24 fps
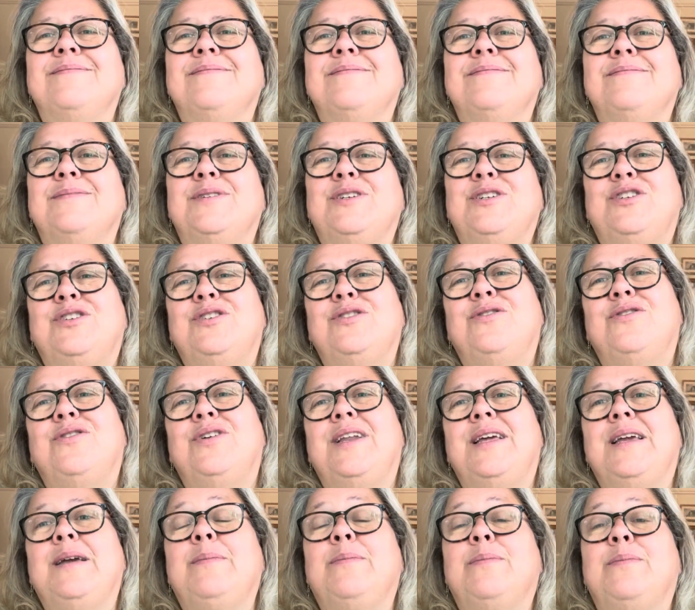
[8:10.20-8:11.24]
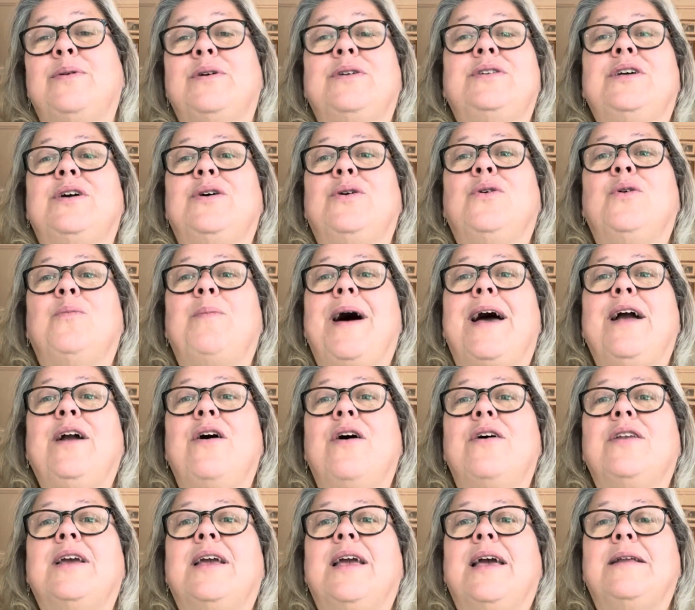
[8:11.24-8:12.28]
but surely put it all back
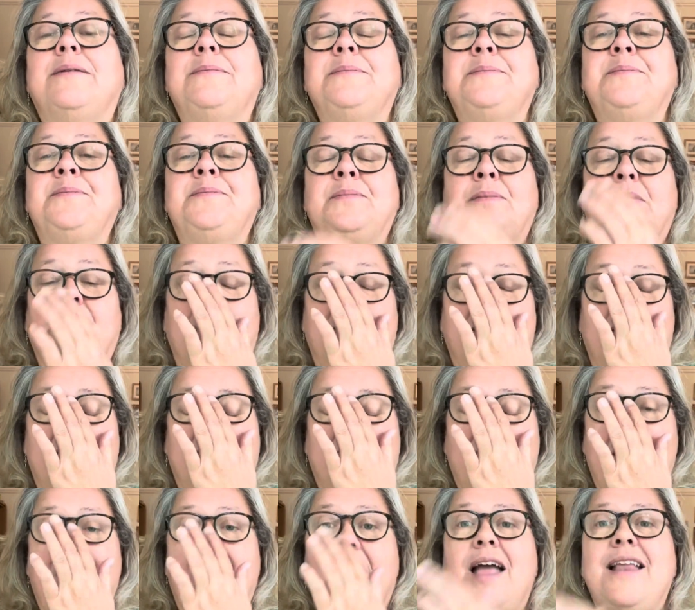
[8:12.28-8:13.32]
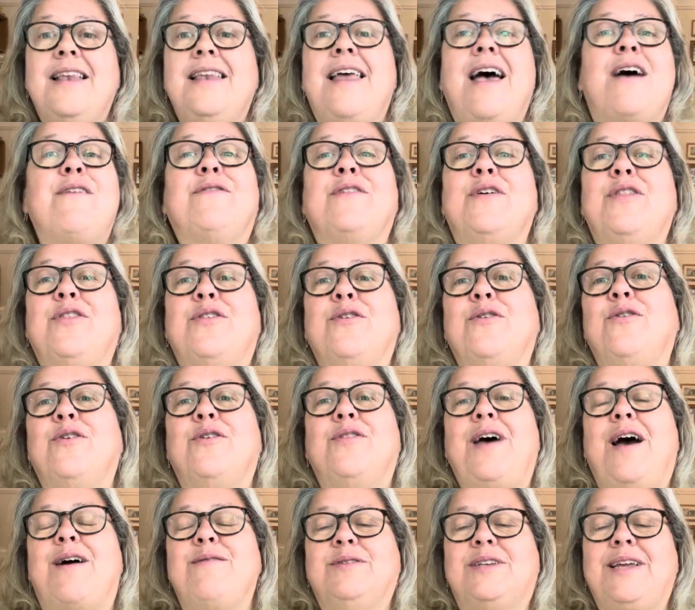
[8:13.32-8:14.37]
on again. And I never thought
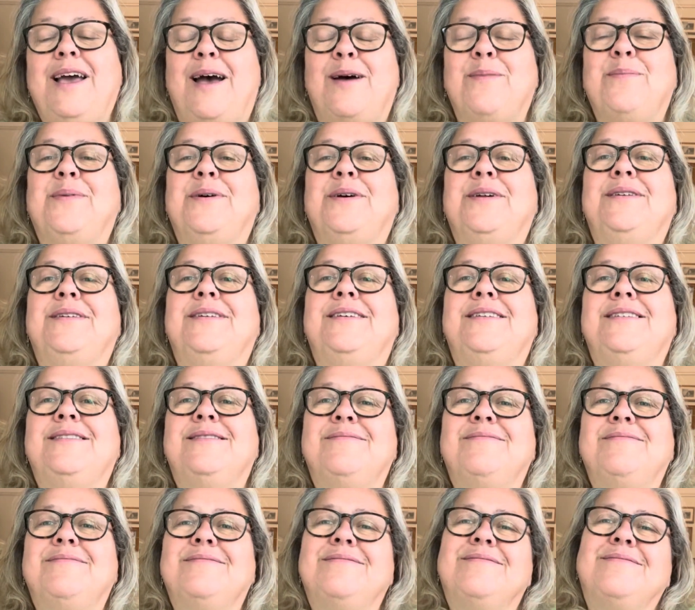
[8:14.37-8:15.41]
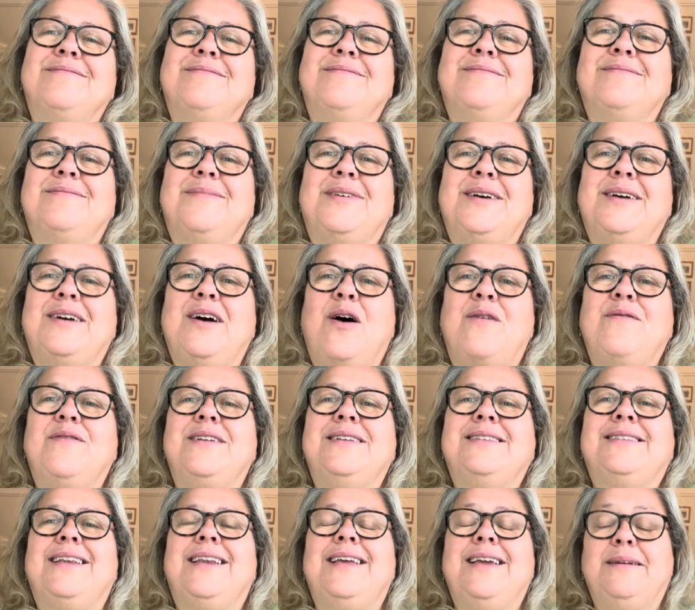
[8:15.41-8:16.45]
that would happen, but
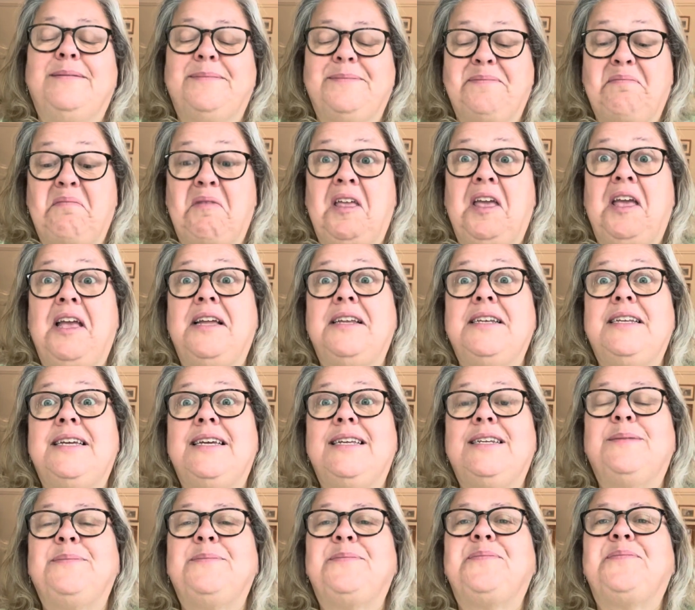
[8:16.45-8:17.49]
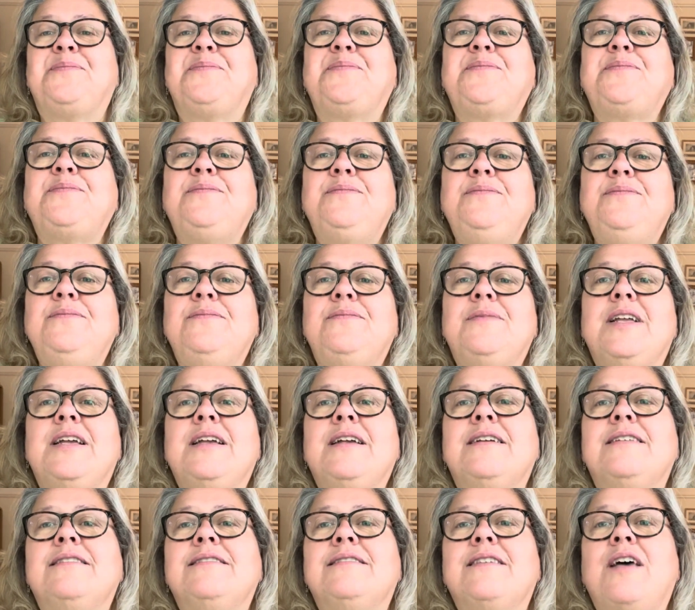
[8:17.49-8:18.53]
obviously it did.
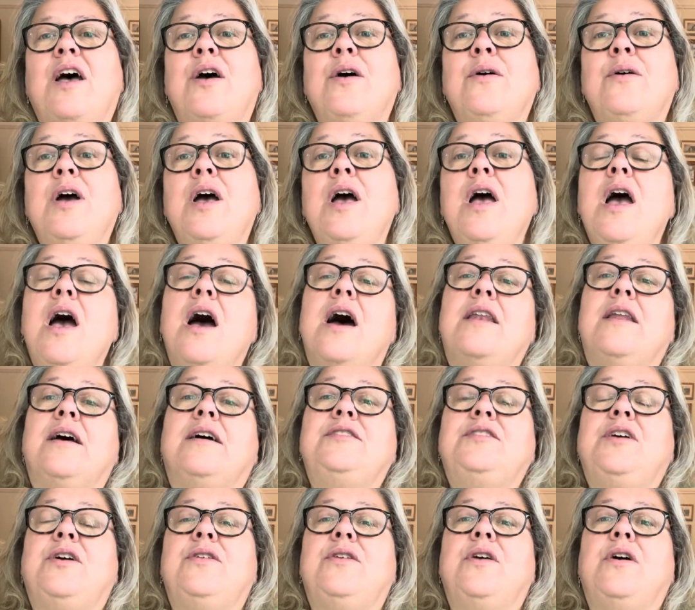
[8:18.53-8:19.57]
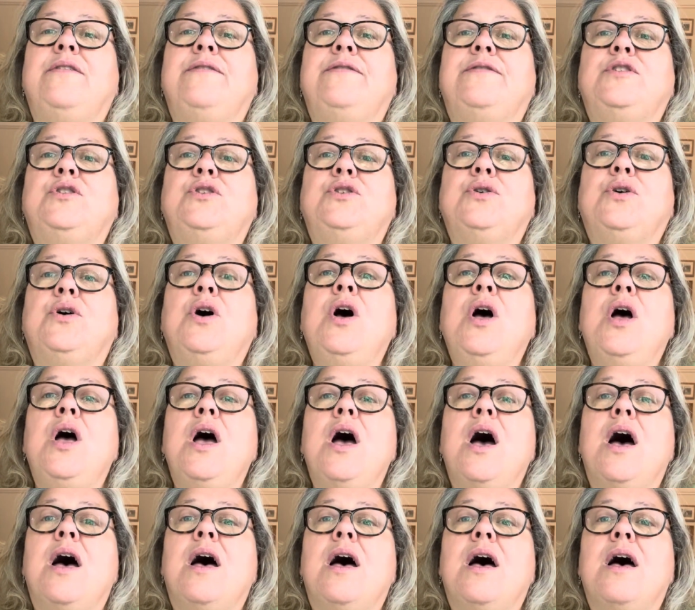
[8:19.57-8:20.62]
So, and I don't know for sure.
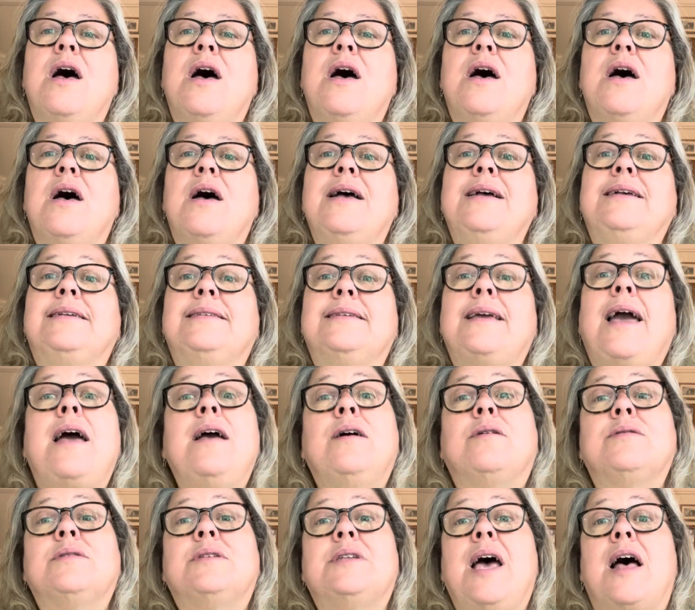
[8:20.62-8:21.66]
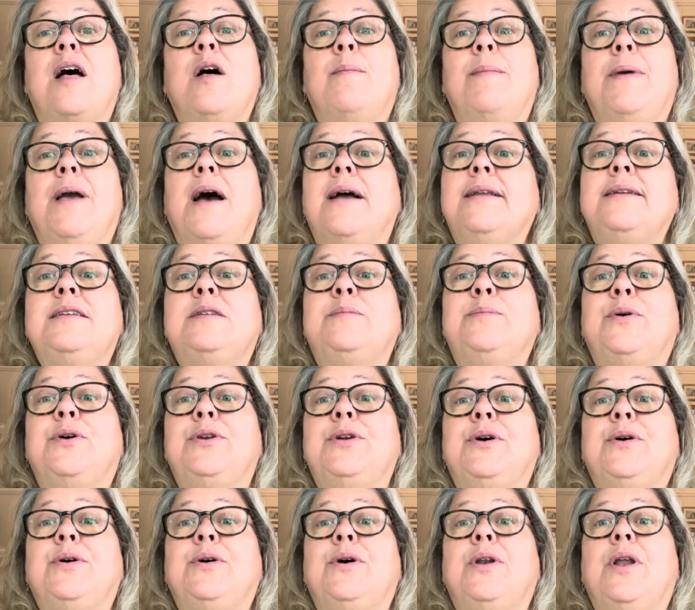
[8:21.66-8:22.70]
Scales tell me I did put
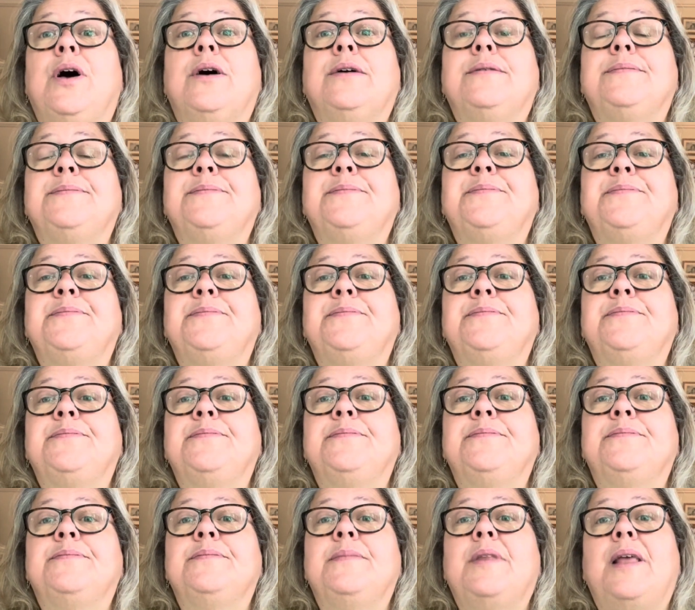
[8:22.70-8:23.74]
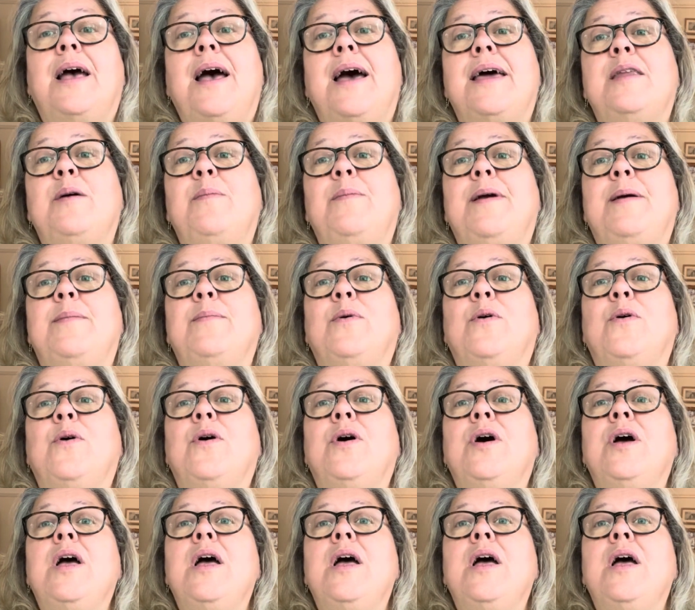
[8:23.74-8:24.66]
it all on and a bit more.